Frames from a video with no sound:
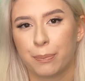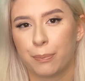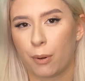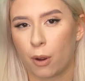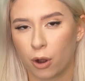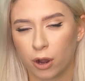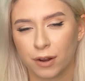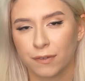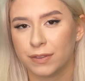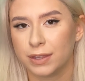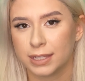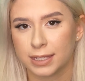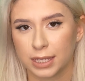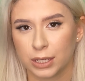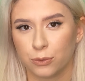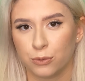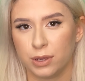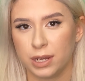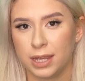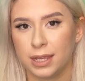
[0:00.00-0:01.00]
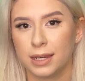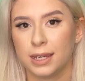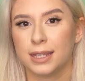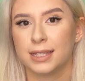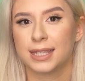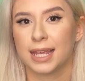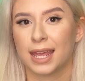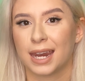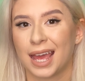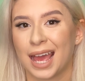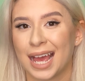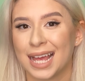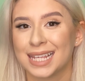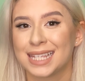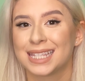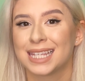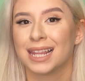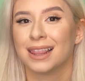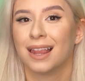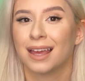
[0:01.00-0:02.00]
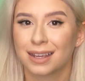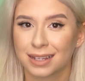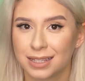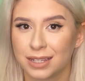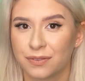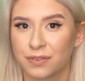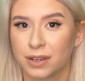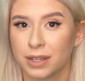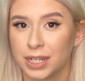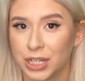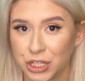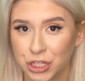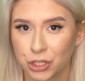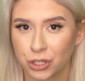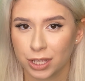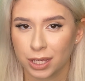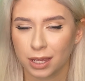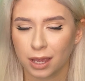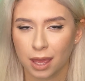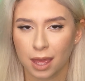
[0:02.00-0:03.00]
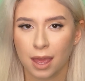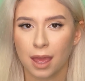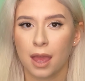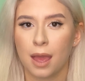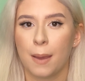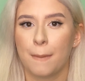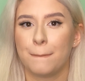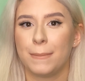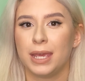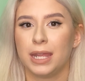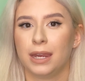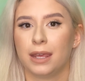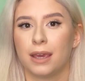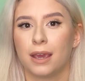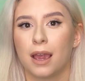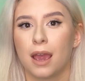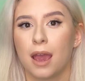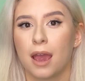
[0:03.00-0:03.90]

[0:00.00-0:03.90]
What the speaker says: part of this ingredient is that it has selective conditioning, meaning